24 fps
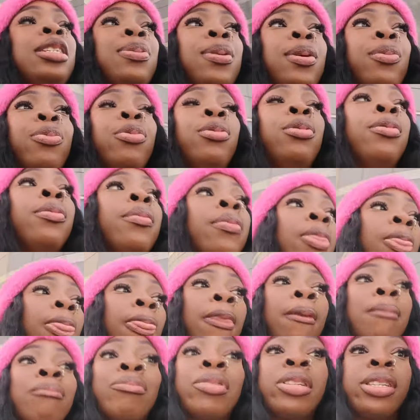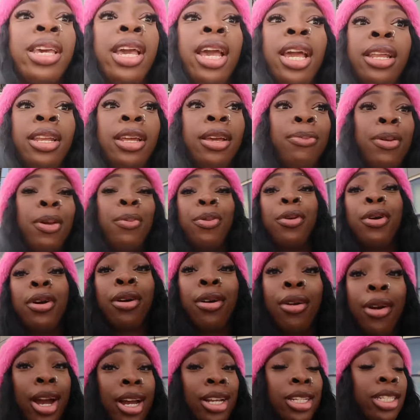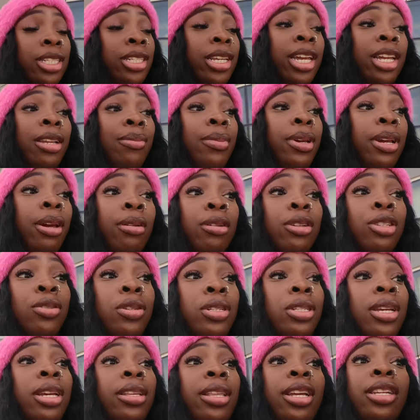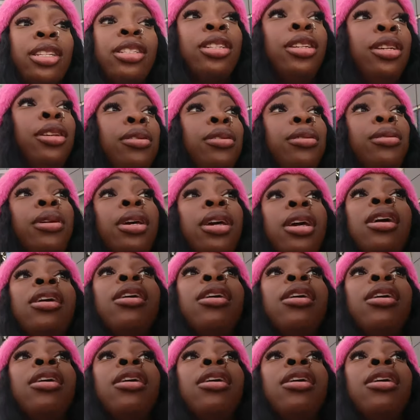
It's people scanning, people congratulating me on the streets. Like, that's you.